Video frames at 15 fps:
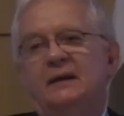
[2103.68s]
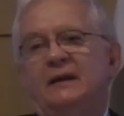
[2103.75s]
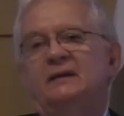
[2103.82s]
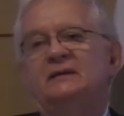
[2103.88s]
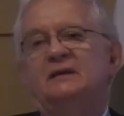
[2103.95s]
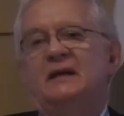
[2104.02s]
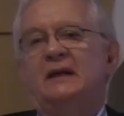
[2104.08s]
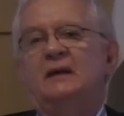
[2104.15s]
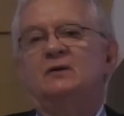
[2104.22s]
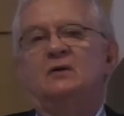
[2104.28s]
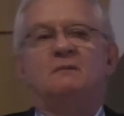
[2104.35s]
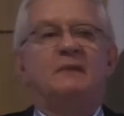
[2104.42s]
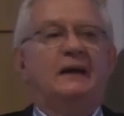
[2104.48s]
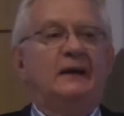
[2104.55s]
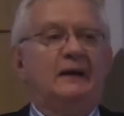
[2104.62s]
it's the
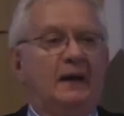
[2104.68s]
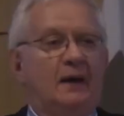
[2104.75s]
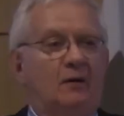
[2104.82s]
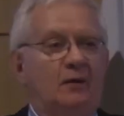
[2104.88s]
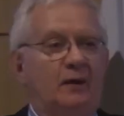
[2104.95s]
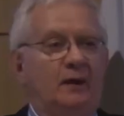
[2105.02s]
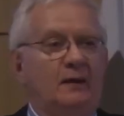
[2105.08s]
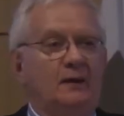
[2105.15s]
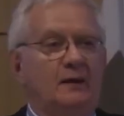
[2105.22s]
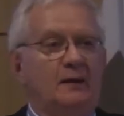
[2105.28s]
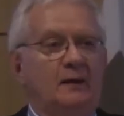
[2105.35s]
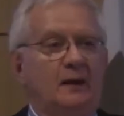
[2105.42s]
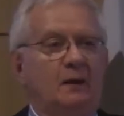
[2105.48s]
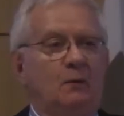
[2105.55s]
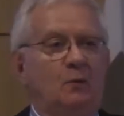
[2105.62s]
intermediary,
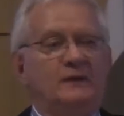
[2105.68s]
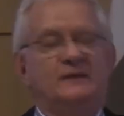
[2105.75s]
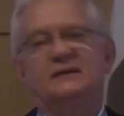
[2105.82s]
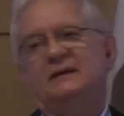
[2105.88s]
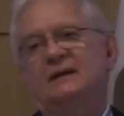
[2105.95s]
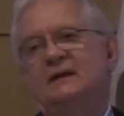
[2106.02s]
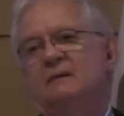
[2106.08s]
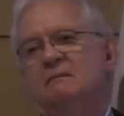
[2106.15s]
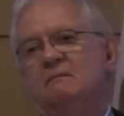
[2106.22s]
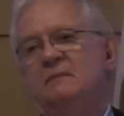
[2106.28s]
il-wasta,